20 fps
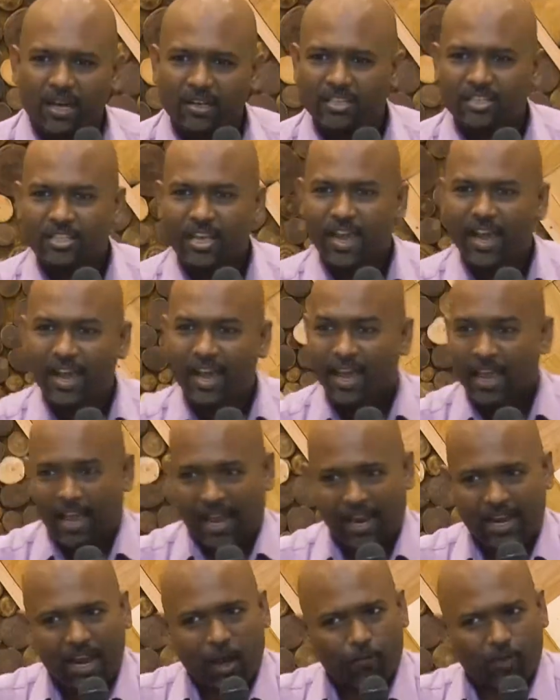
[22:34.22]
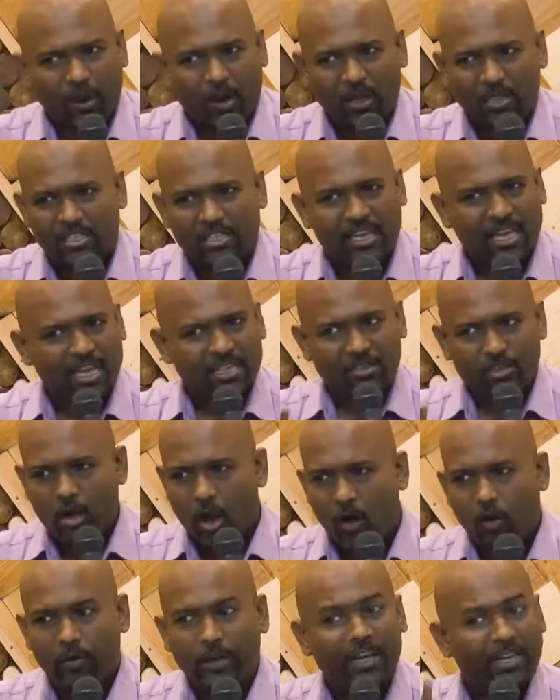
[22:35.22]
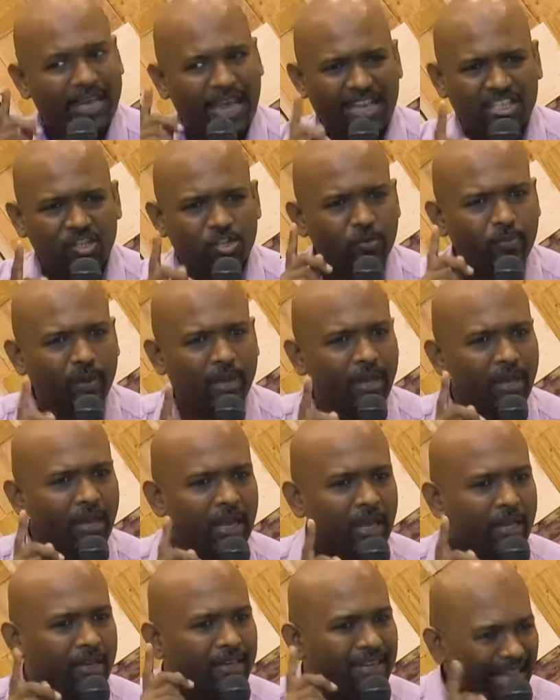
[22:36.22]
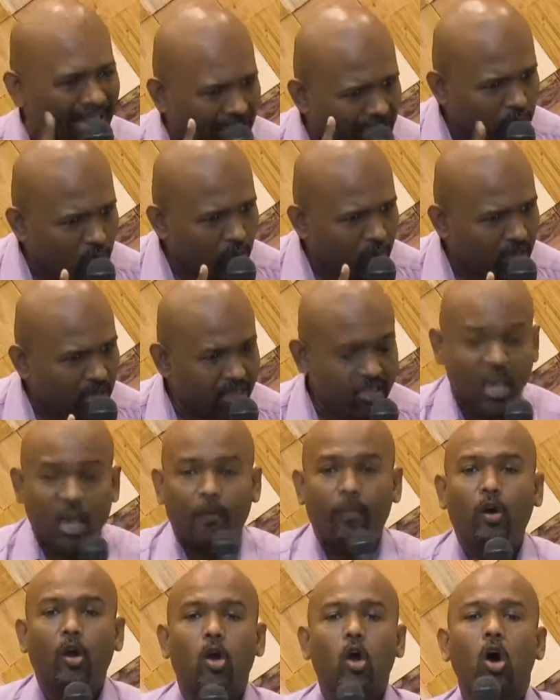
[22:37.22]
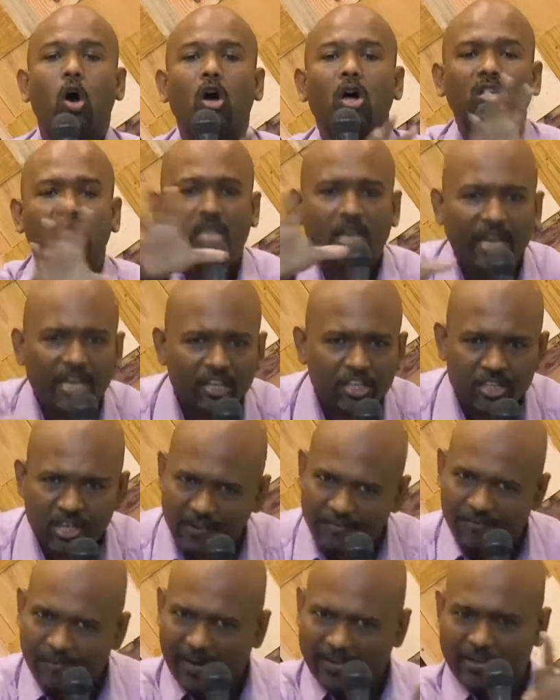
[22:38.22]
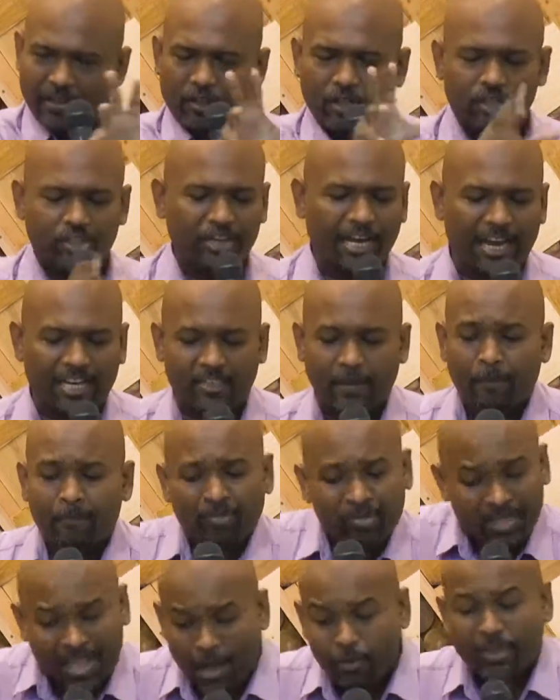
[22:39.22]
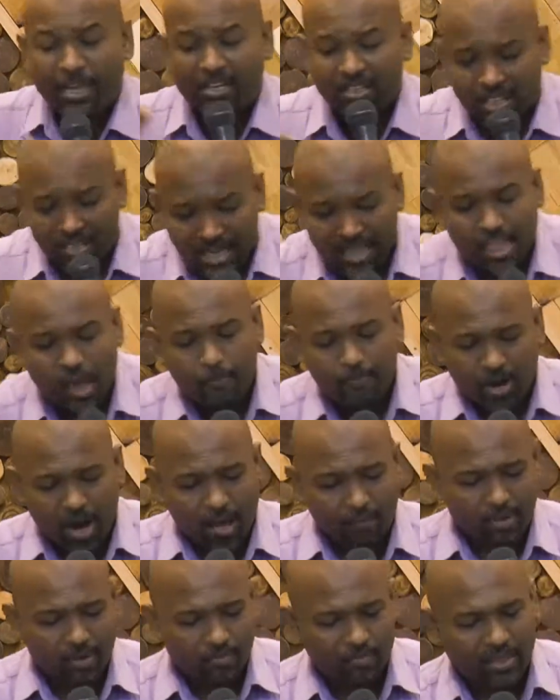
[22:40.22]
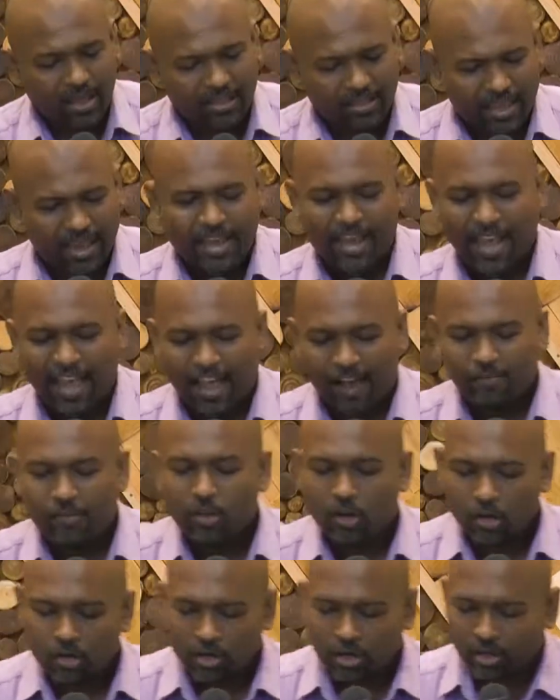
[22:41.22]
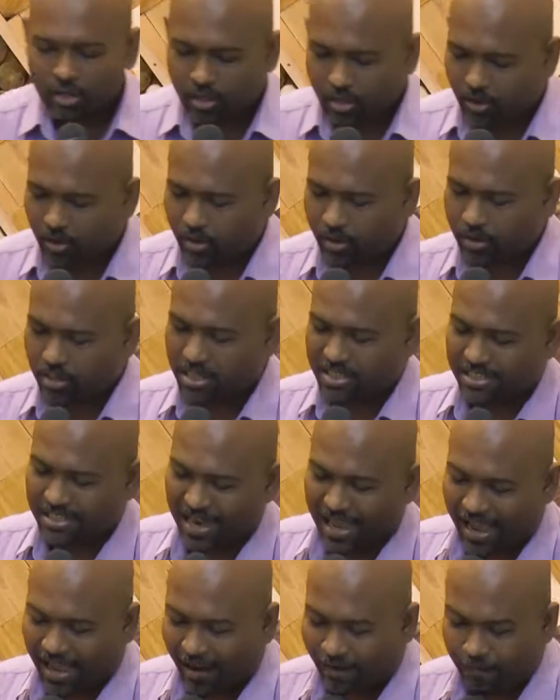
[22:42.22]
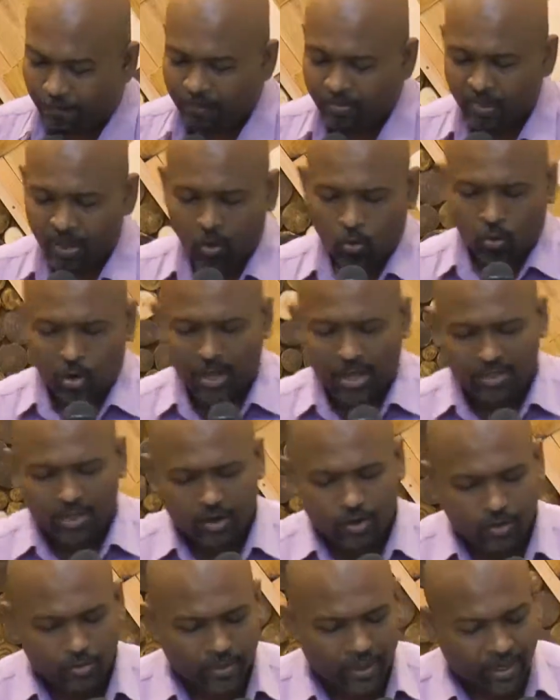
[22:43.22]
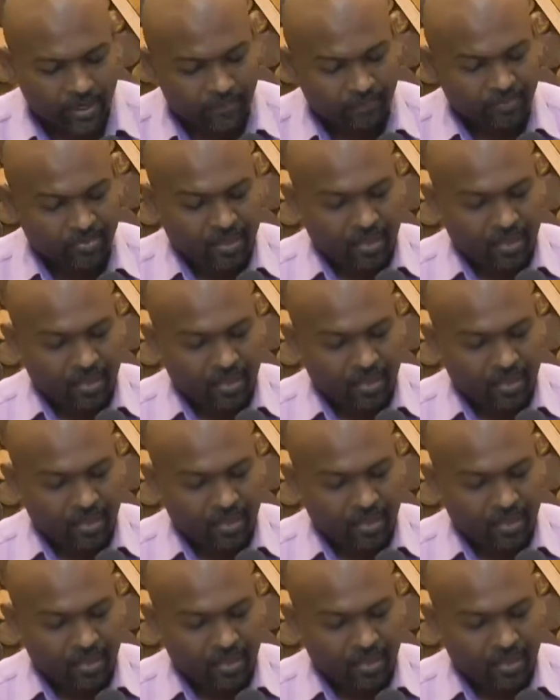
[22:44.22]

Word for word: that is there. And now Paul says, no, it has to be dealt with because it is affecting the church. Now there is another problem that they have, the, the, the Corinthians have. What are they doing?